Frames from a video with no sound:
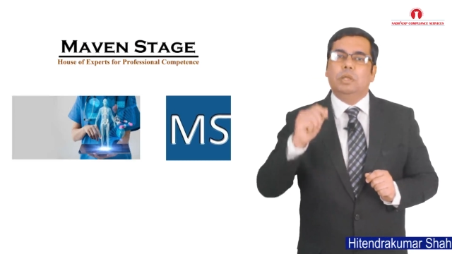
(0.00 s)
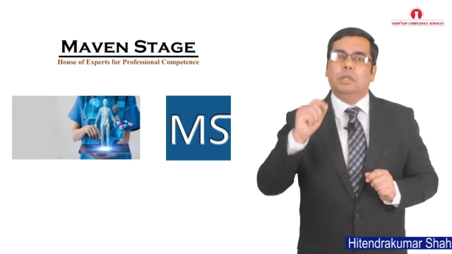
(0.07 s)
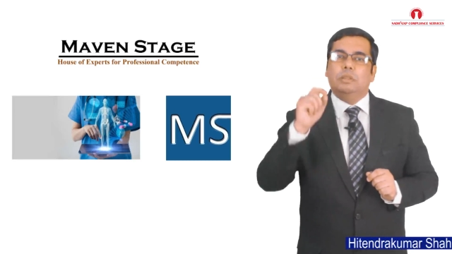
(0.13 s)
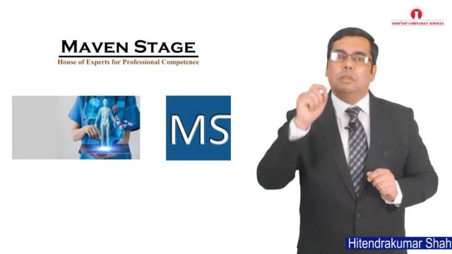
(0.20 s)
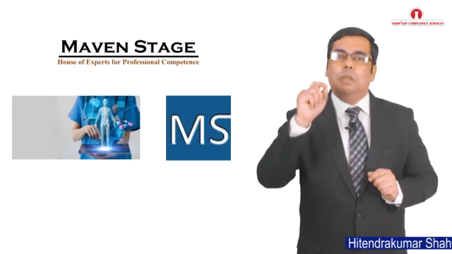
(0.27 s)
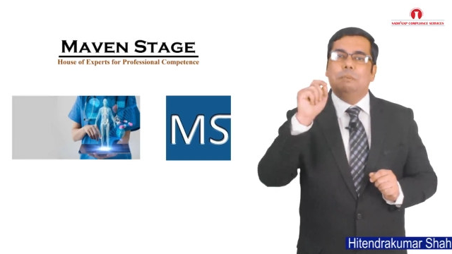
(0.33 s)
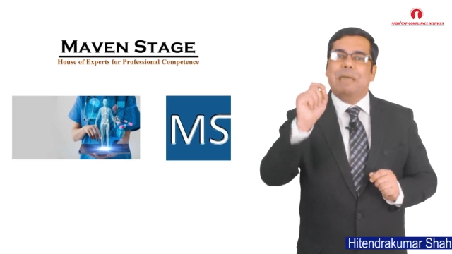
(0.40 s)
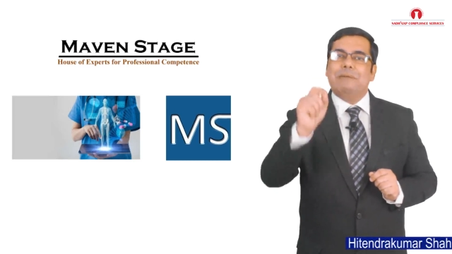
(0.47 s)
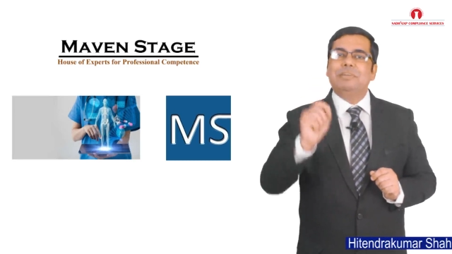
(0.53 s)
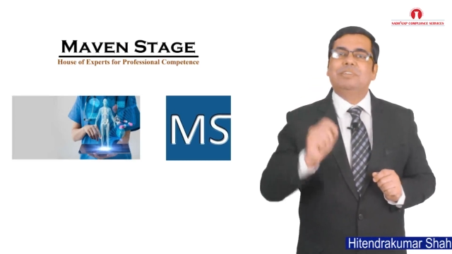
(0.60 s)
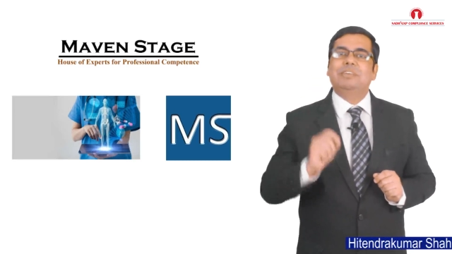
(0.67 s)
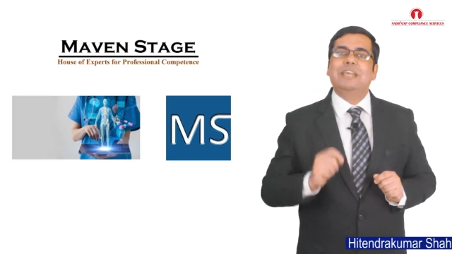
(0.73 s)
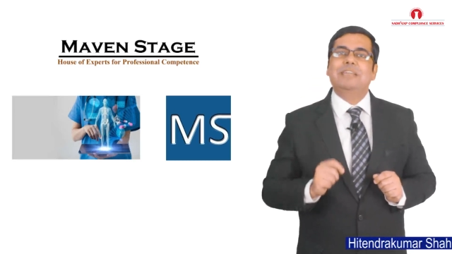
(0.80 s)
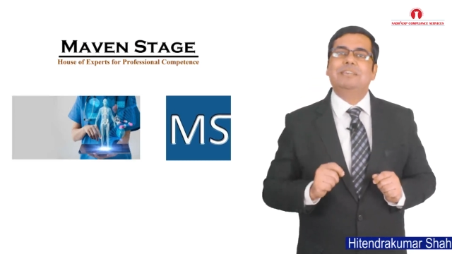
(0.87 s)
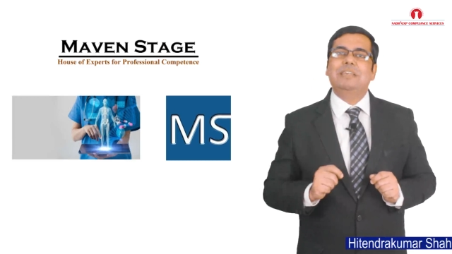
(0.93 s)
The Maven
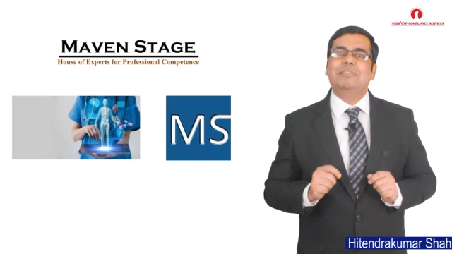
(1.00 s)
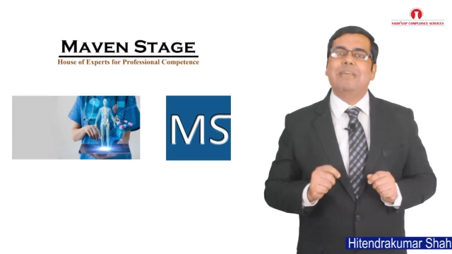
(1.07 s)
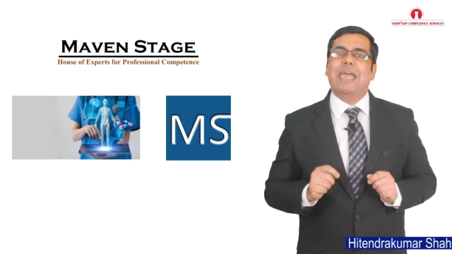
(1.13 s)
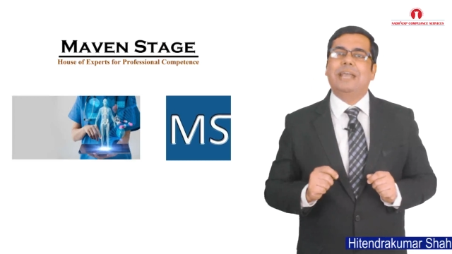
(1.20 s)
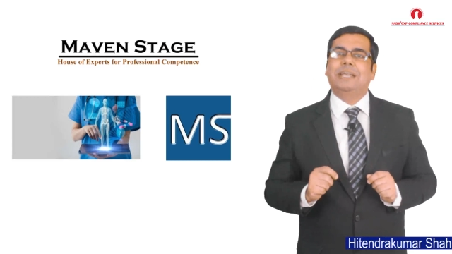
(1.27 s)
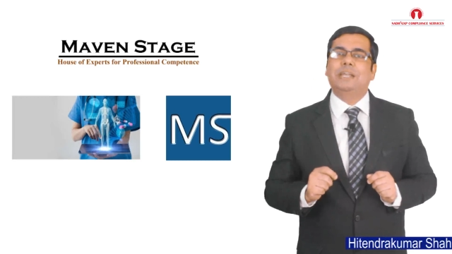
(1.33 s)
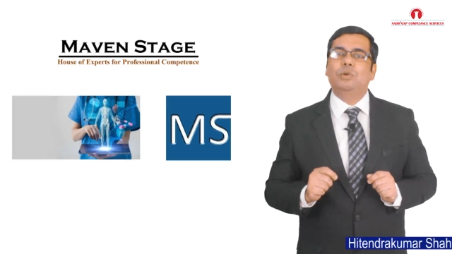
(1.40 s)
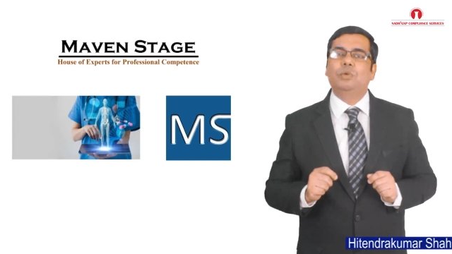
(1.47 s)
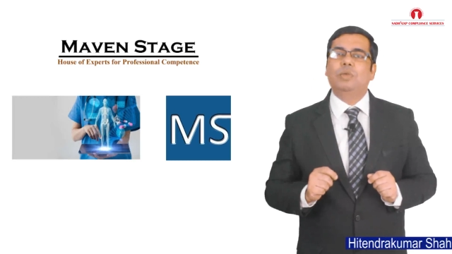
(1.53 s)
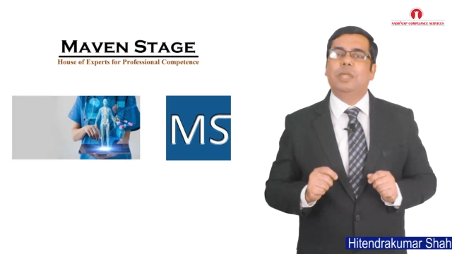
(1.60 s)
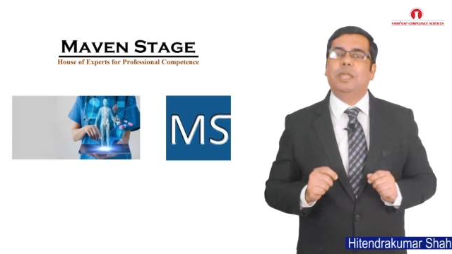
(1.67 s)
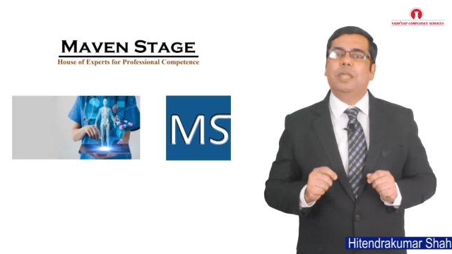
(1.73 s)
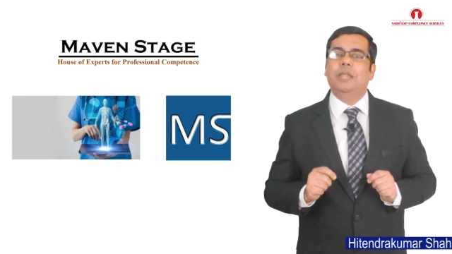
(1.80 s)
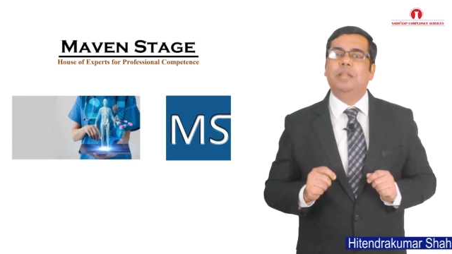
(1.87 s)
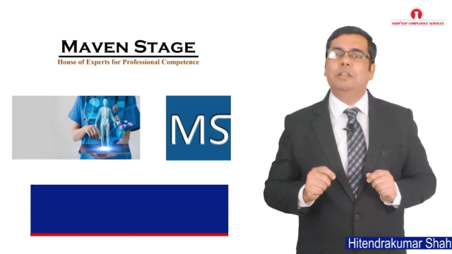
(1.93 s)
Stage is
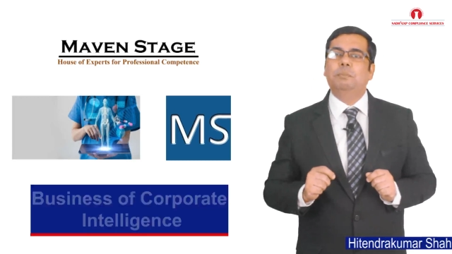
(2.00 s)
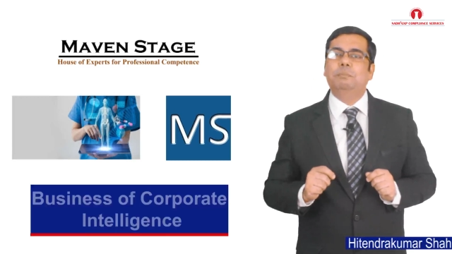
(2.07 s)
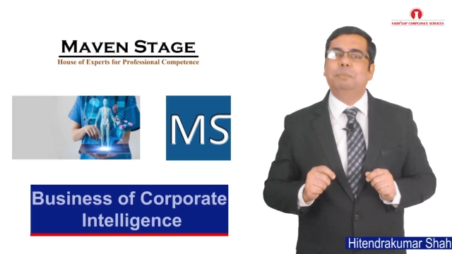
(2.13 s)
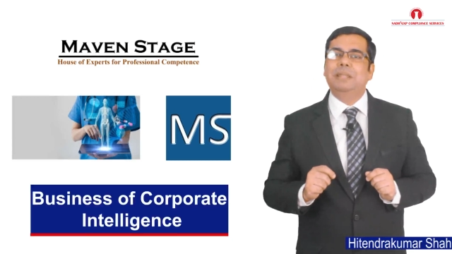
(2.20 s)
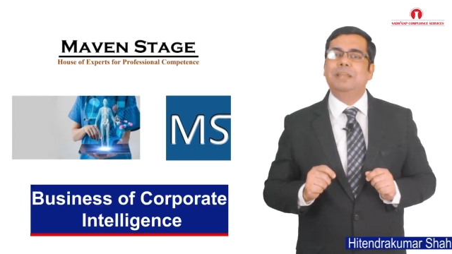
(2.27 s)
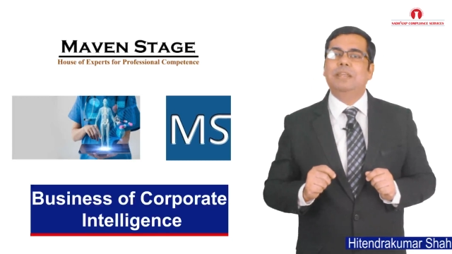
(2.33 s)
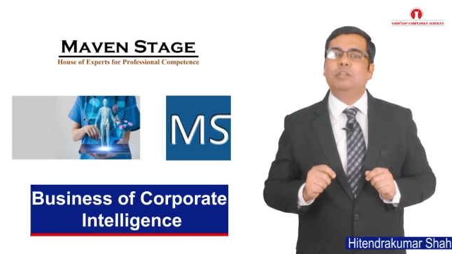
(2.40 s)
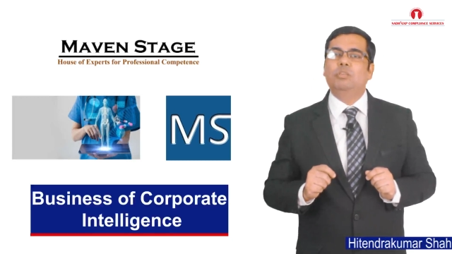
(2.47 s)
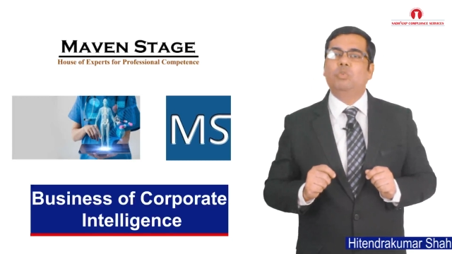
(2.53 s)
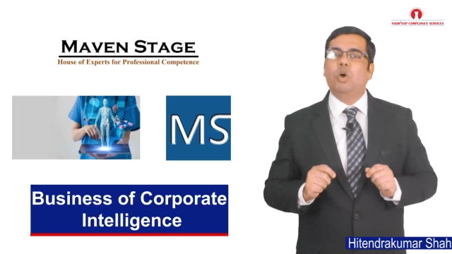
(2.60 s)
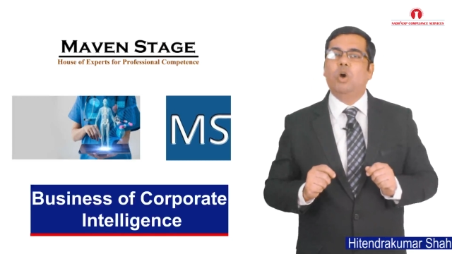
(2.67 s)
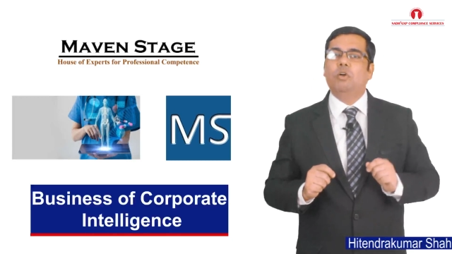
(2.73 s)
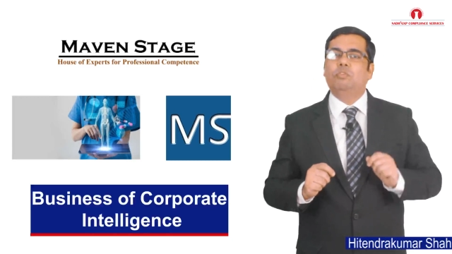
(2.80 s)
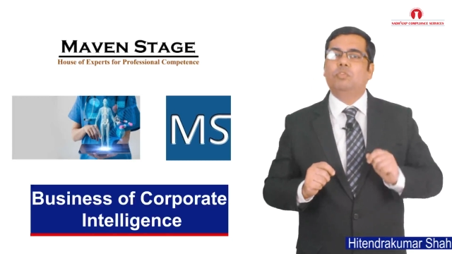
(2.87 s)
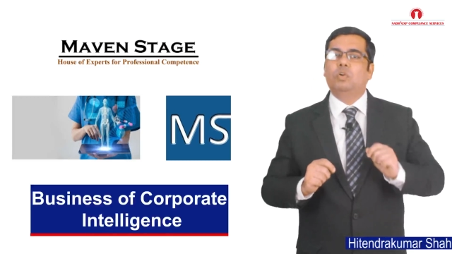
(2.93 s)
active in the business
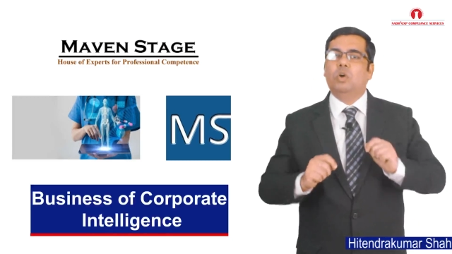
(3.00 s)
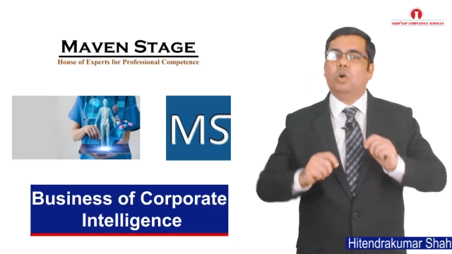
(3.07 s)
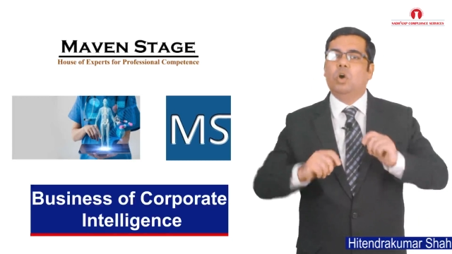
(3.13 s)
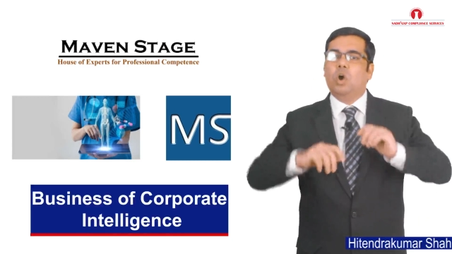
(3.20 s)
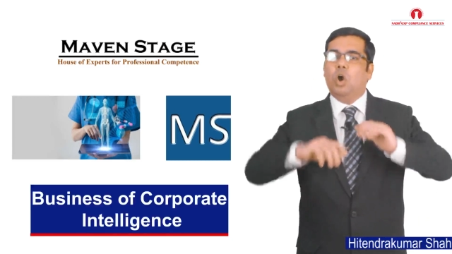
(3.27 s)
of